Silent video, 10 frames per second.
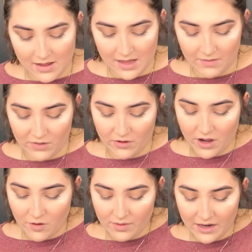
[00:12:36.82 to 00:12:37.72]
and then when you
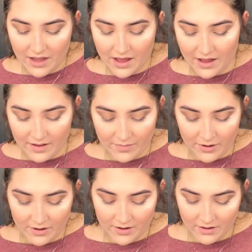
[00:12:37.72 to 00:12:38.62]
open it up,
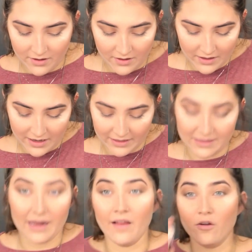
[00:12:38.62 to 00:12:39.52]

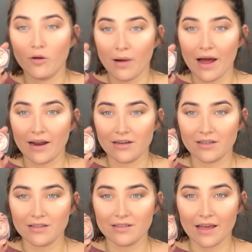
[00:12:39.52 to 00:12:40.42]
it's in a little pot
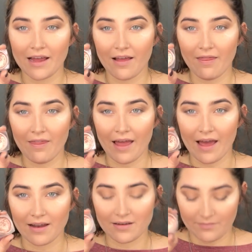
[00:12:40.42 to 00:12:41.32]
just like
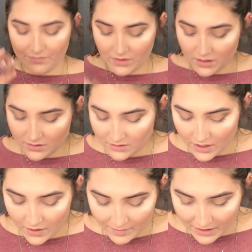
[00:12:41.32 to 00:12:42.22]
that.
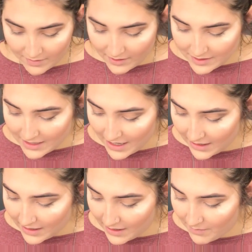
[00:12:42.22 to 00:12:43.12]
So I'm gonna be
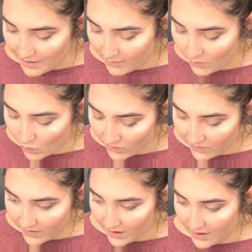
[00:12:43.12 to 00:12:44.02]
taking my
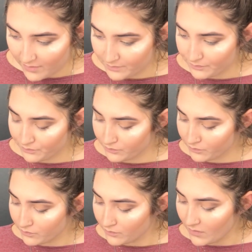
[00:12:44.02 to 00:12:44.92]
Morphe
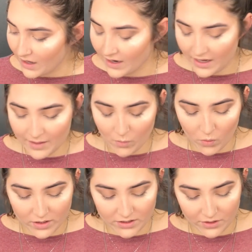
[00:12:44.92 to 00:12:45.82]

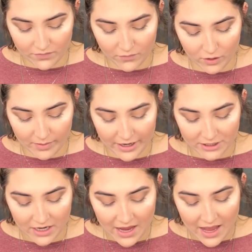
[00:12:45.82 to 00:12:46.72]
M one twenty-four
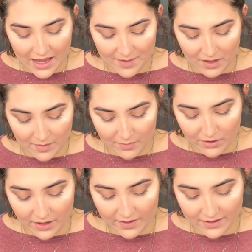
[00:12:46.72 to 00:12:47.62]
brush and I'm gonna be
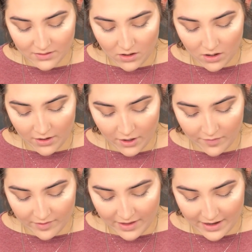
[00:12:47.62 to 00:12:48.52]
putting this all over